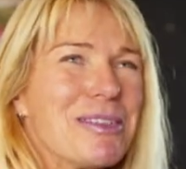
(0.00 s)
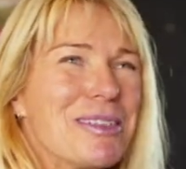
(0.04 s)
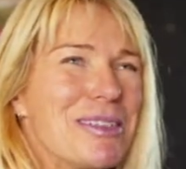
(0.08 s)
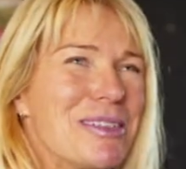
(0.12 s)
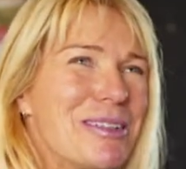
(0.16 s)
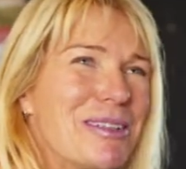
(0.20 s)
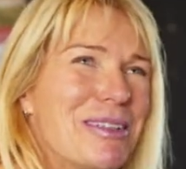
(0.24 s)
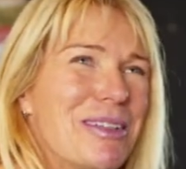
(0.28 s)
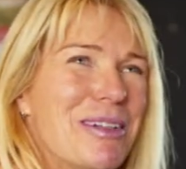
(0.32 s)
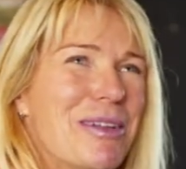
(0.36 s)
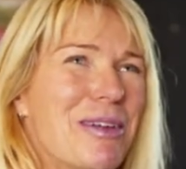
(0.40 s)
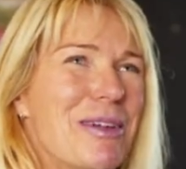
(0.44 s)

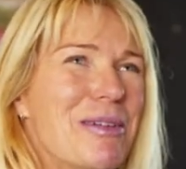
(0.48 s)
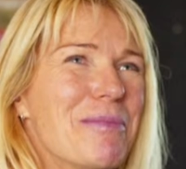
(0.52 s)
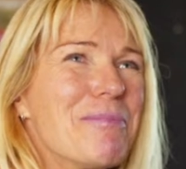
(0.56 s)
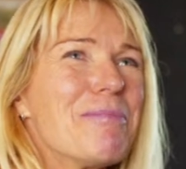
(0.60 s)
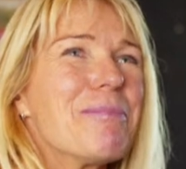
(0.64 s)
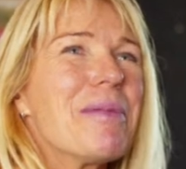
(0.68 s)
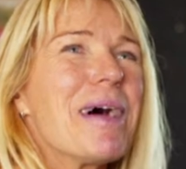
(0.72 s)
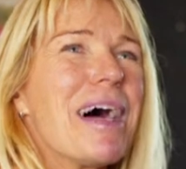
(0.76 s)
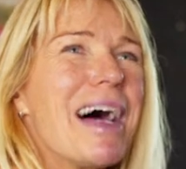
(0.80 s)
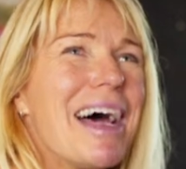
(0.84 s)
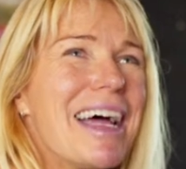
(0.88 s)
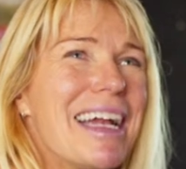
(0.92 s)

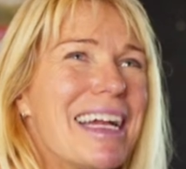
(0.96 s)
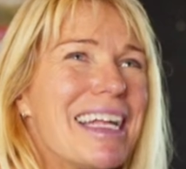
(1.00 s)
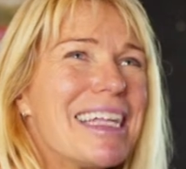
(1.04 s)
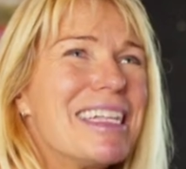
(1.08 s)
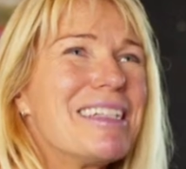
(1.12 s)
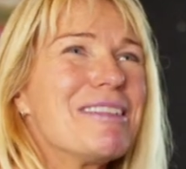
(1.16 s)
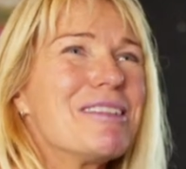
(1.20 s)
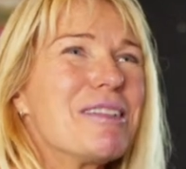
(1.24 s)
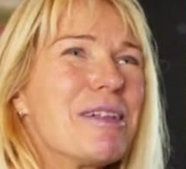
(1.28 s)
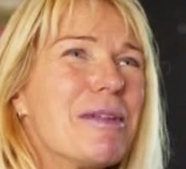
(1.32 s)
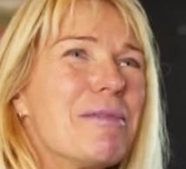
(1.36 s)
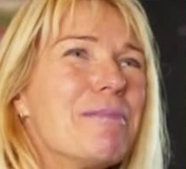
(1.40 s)
and but
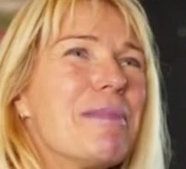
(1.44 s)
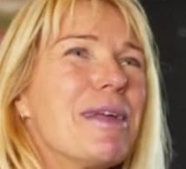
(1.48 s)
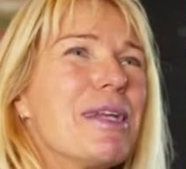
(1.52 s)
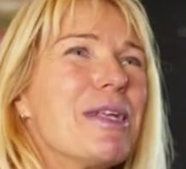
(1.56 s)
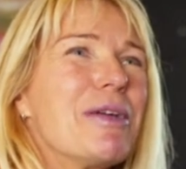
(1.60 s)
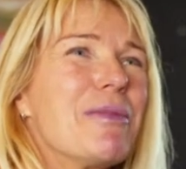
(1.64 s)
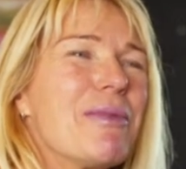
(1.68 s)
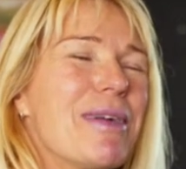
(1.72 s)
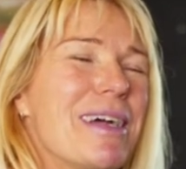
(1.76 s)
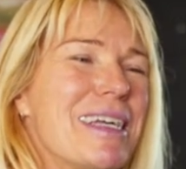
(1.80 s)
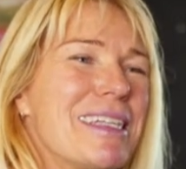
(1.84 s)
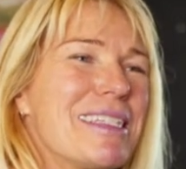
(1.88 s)
in
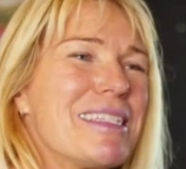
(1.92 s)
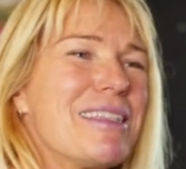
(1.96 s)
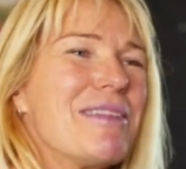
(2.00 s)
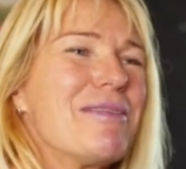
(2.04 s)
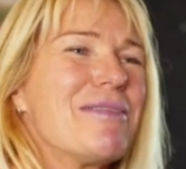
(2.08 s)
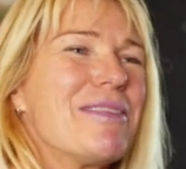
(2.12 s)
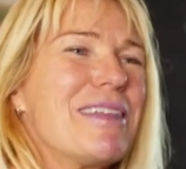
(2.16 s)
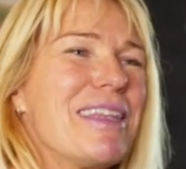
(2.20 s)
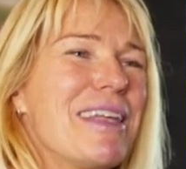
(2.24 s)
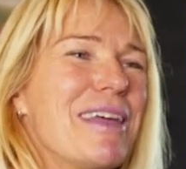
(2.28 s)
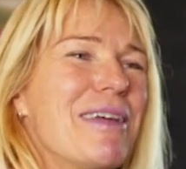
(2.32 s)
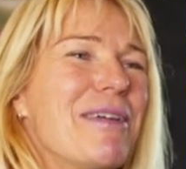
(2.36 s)
many ways
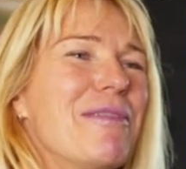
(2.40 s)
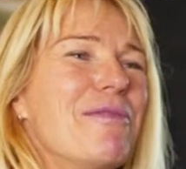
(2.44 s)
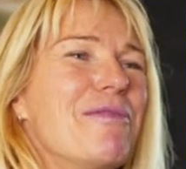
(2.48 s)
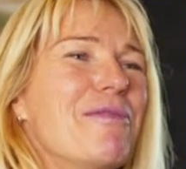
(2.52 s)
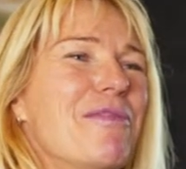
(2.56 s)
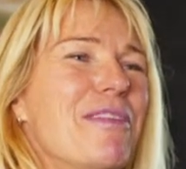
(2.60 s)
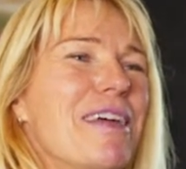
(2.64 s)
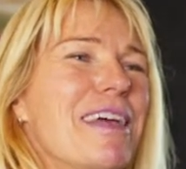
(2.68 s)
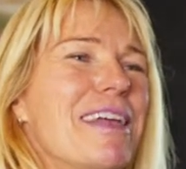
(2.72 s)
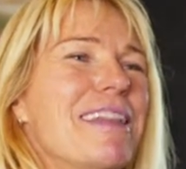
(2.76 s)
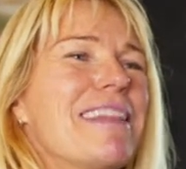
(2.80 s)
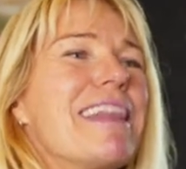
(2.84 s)

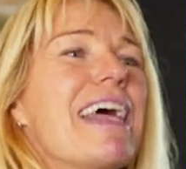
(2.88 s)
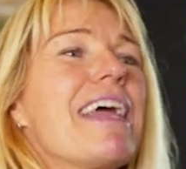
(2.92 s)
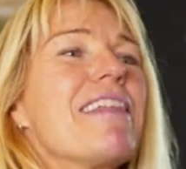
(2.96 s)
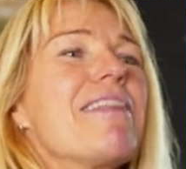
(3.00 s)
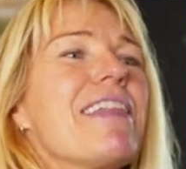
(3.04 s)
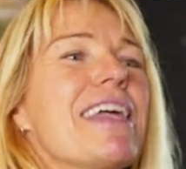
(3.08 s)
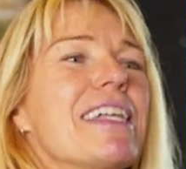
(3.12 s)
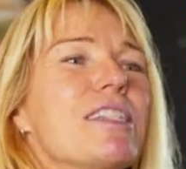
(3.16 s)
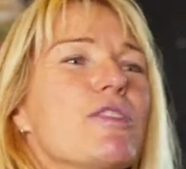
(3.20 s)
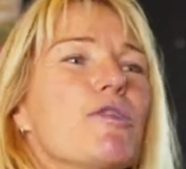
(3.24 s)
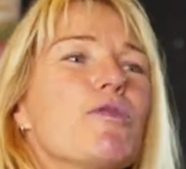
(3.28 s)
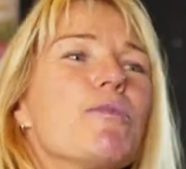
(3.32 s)

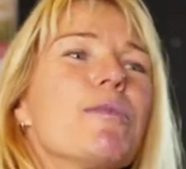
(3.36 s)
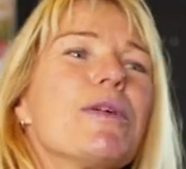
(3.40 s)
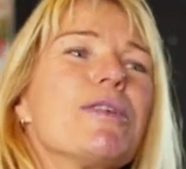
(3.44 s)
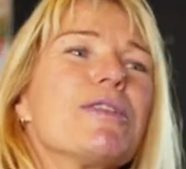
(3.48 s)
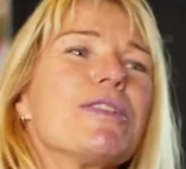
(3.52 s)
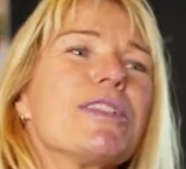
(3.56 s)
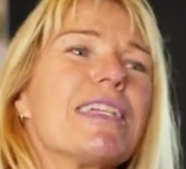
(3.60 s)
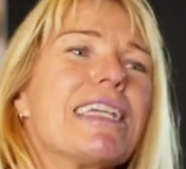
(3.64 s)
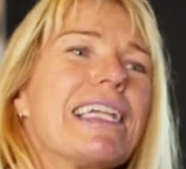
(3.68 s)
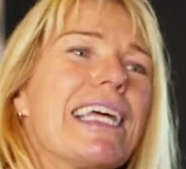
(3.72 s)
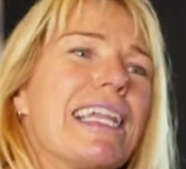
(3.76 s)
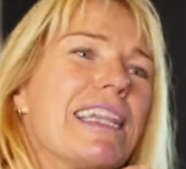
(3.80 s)
that's
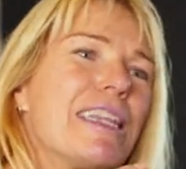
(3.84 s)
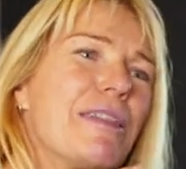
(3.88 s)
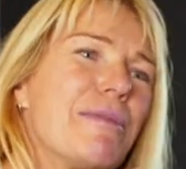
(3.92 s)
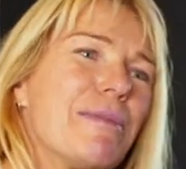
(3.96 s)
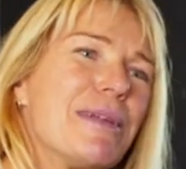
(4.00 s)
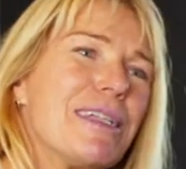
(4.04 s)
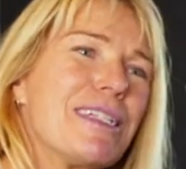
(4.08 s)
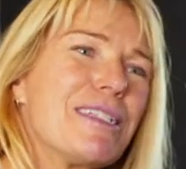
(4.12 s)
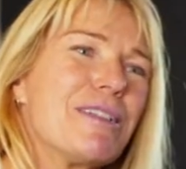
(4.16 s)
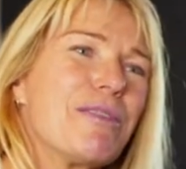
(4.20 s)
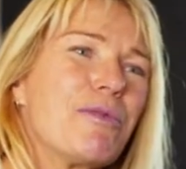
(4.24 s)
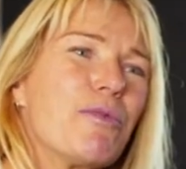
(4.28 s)
almost led them
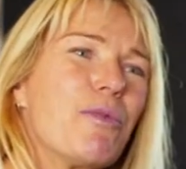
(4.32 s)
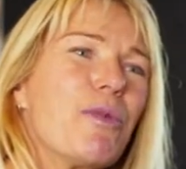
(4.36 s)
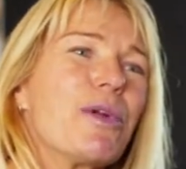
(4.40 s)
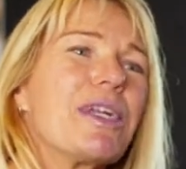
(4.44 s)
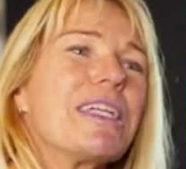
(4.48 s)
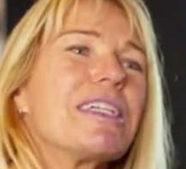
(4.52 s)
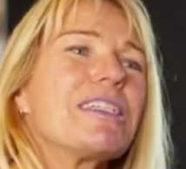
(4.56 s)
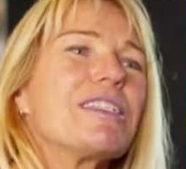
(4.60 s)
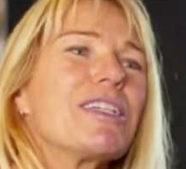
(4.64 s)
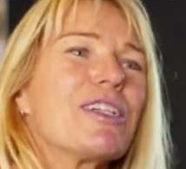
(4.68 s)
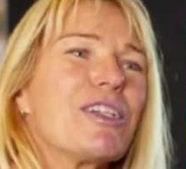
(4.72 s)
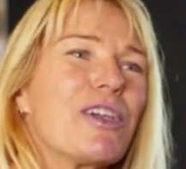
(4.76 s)
into
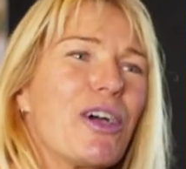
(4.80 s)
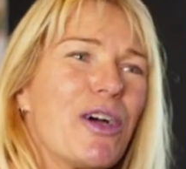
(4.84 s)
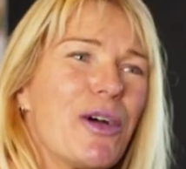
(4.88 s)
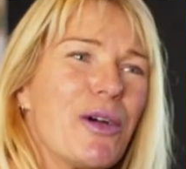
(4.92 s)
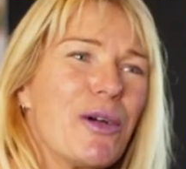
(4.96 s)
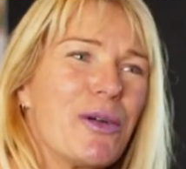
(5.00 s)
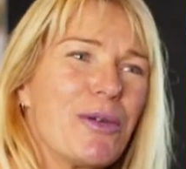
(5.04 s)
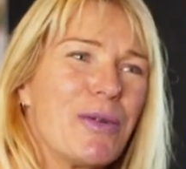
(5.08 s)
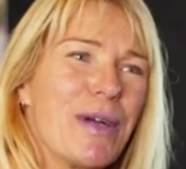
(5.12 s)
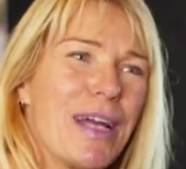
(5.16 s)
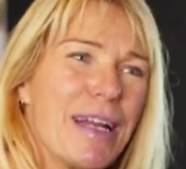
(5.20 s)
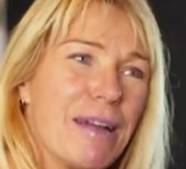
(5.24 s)
wanting to
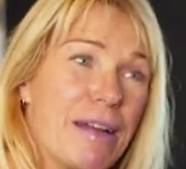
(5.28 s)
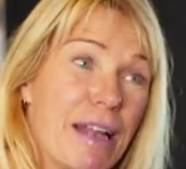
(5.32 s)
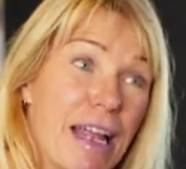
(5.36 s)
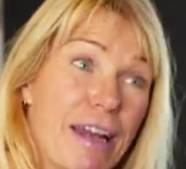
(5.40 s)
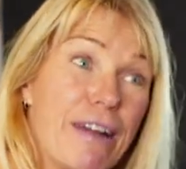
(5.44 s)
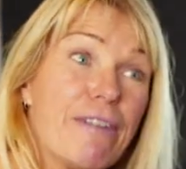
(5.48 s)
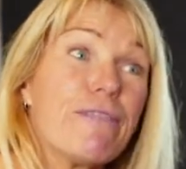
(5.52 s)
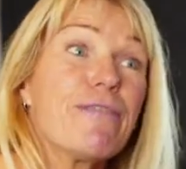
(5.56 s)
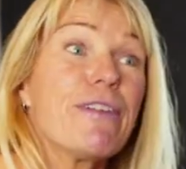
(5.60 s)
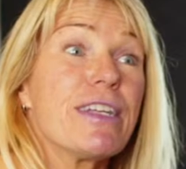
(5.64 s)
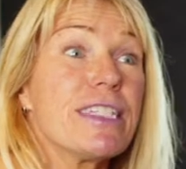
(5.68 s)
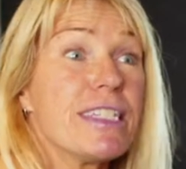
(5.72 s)
go and
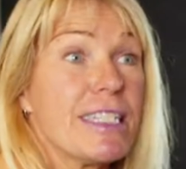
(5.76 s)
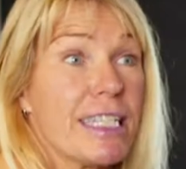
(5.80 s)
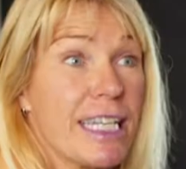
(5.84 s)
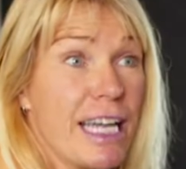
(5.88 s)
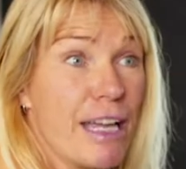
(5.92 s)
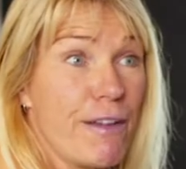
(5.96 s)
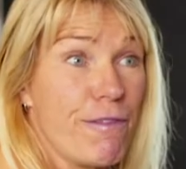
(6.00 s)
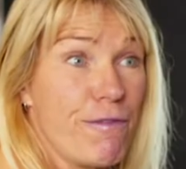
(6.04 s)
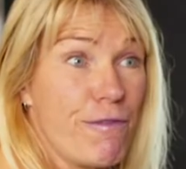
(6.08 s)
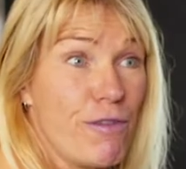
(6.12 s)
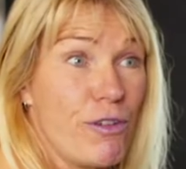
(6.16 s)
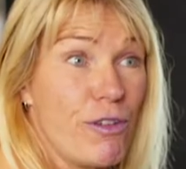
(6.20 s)

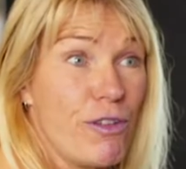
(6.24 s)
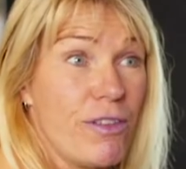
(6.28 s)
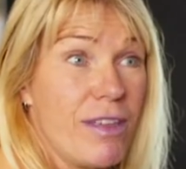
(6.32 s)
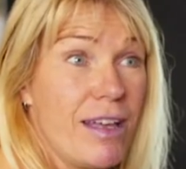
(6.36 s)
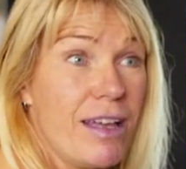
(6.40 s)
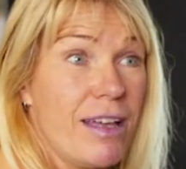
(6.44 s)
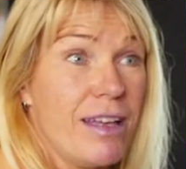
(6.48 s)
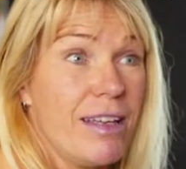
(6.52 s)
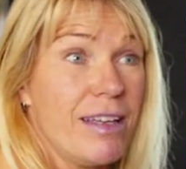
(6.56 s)
investigate further.